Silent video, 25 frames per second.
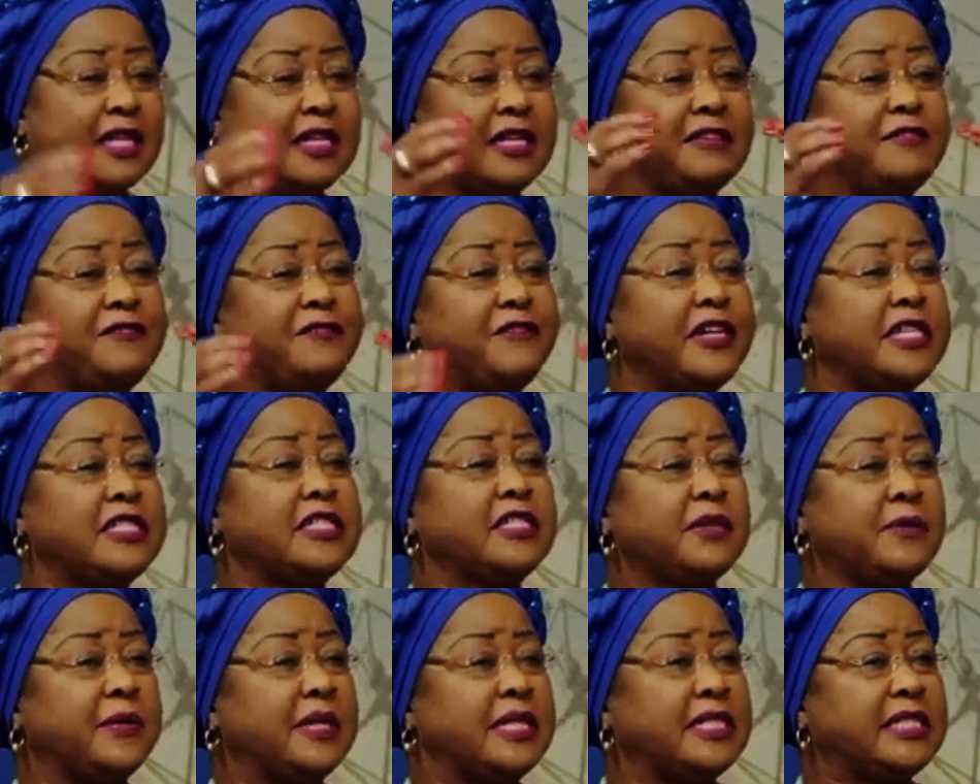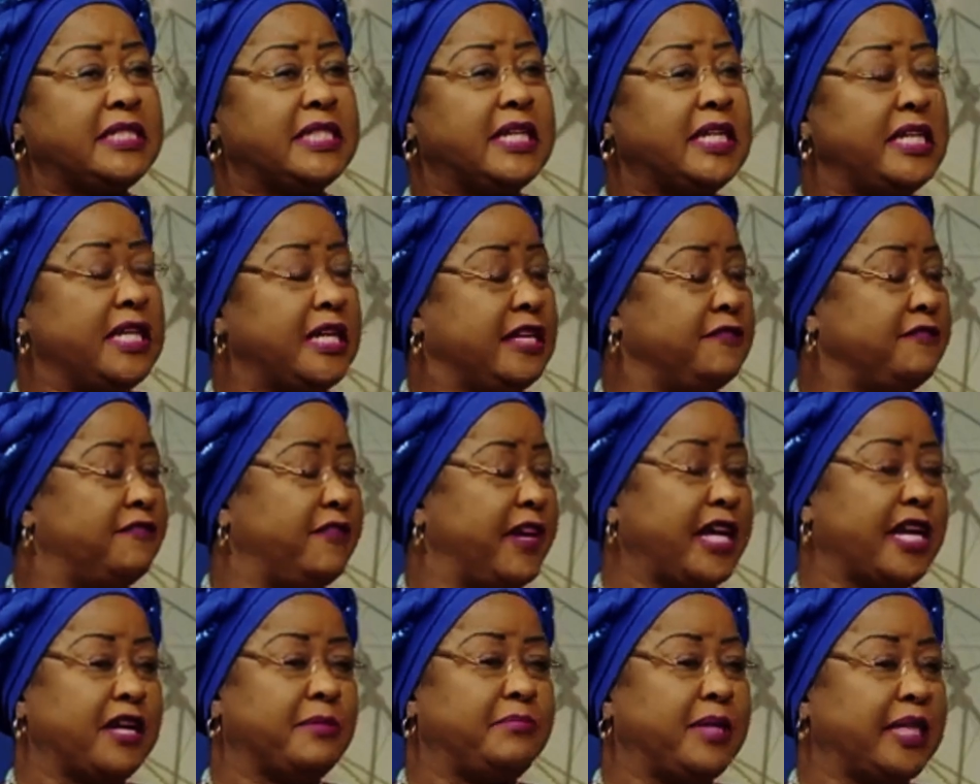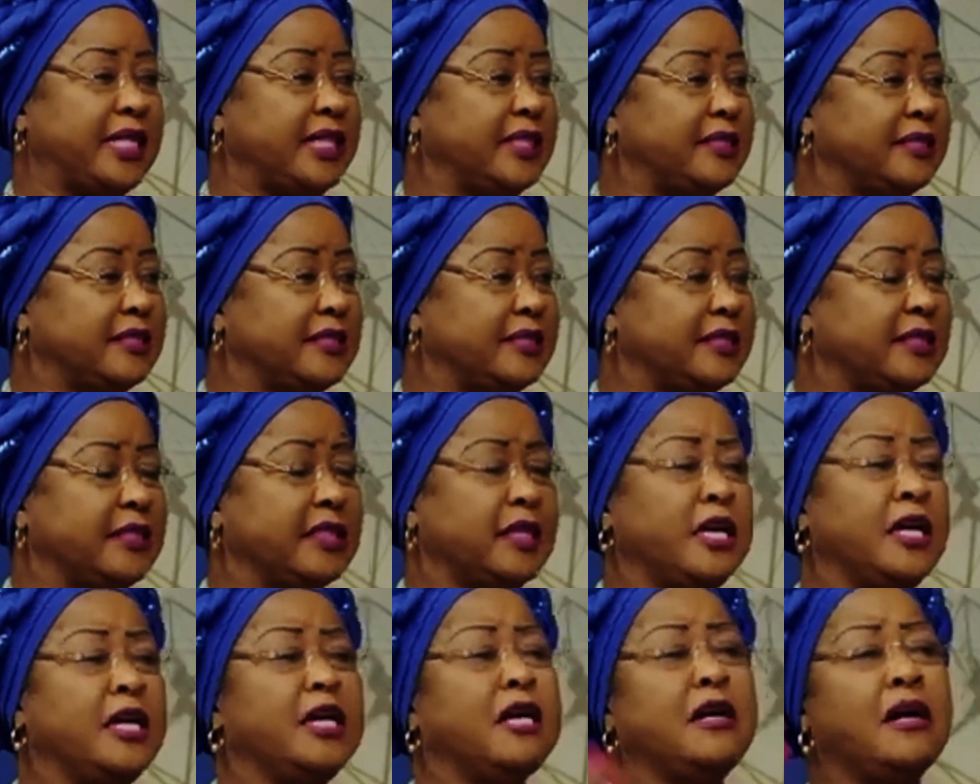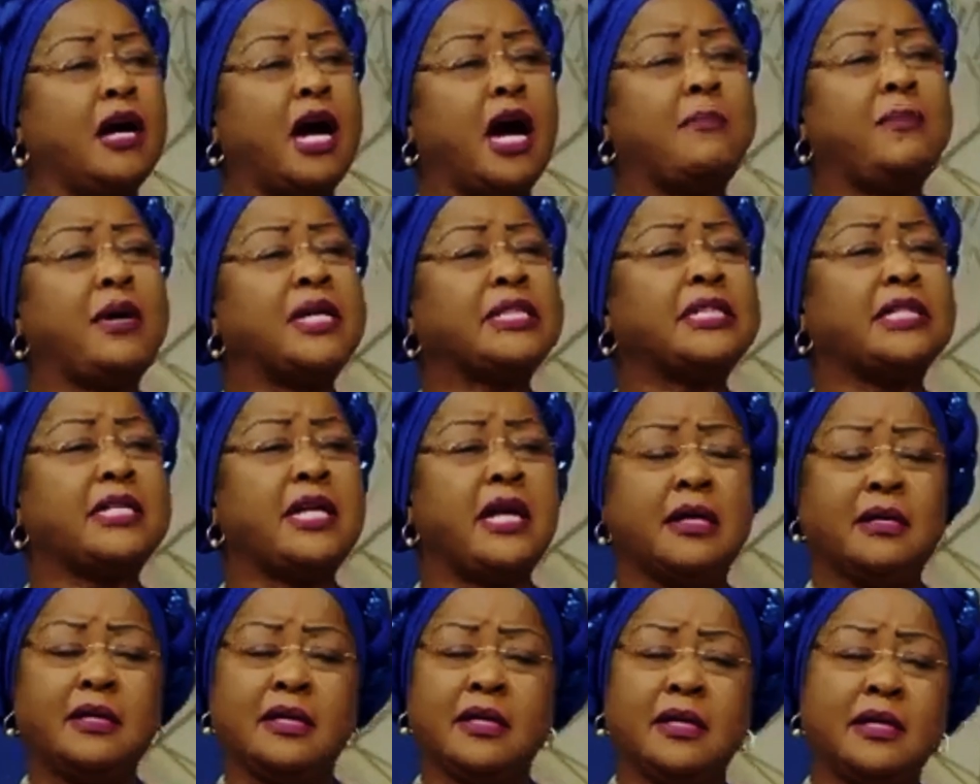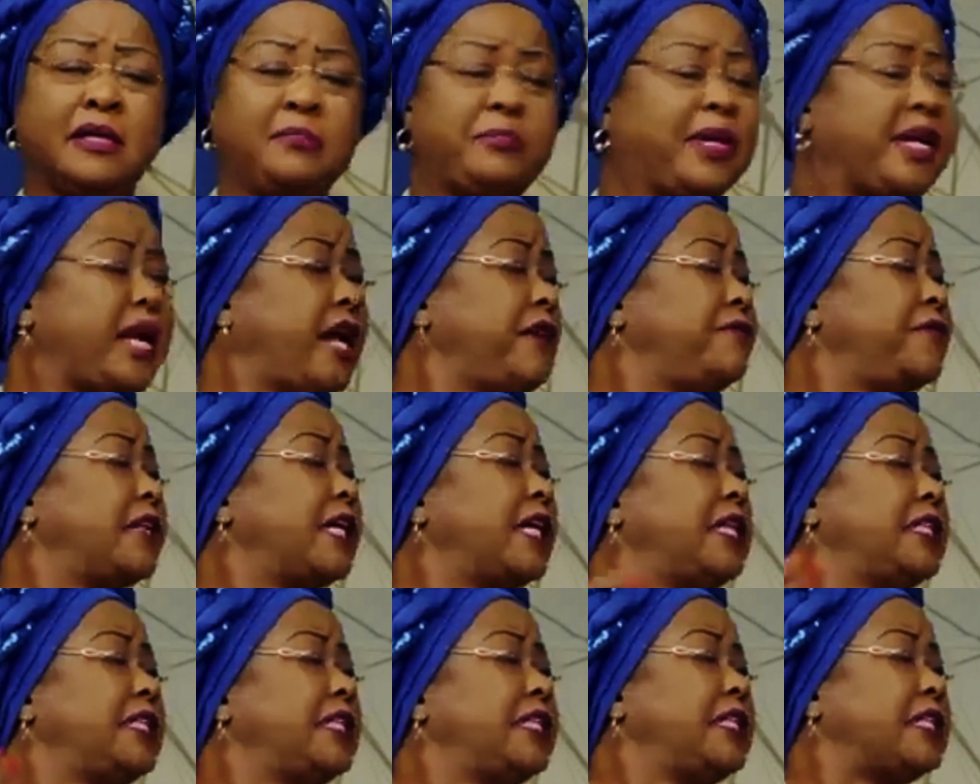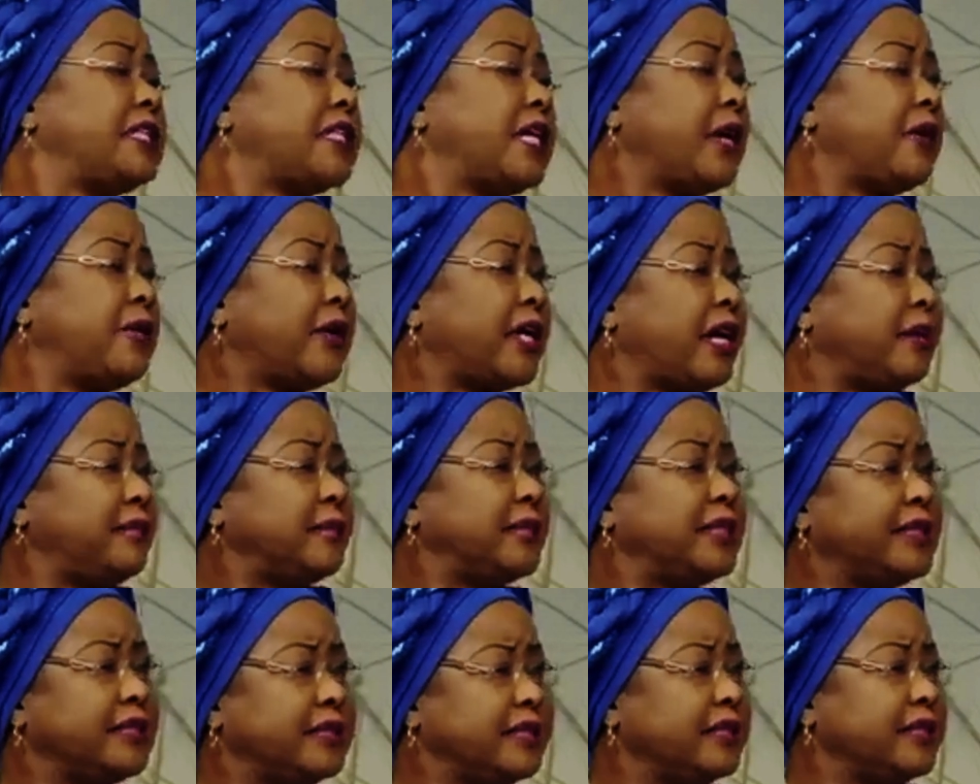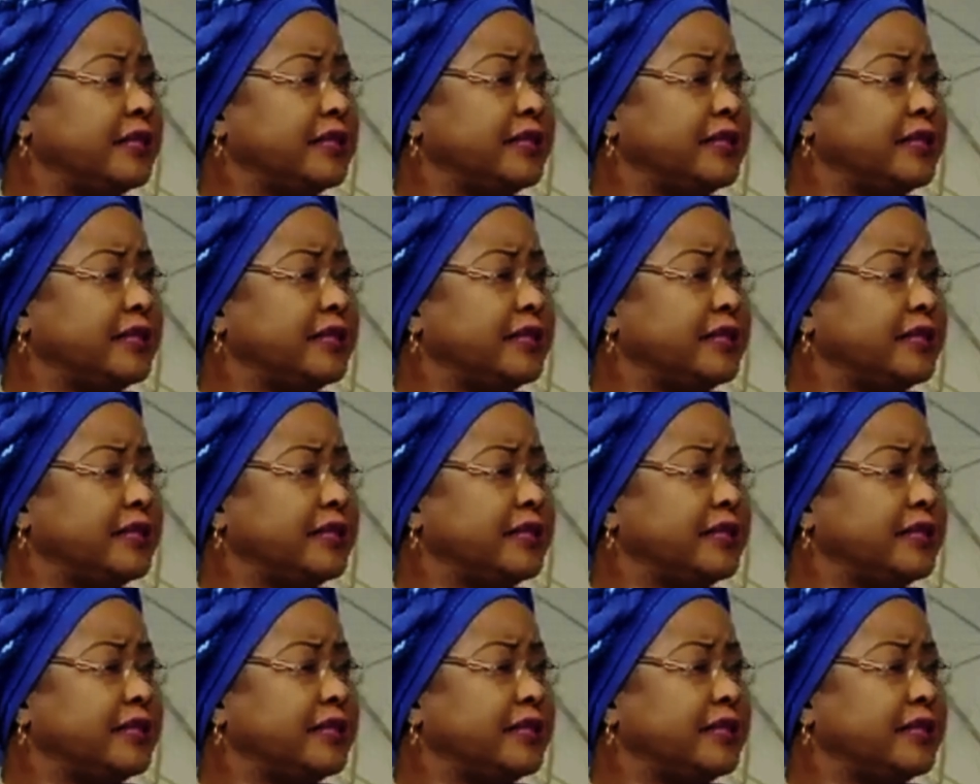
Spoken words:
The first question invariably, Ambassador, but African leaders are corrupt.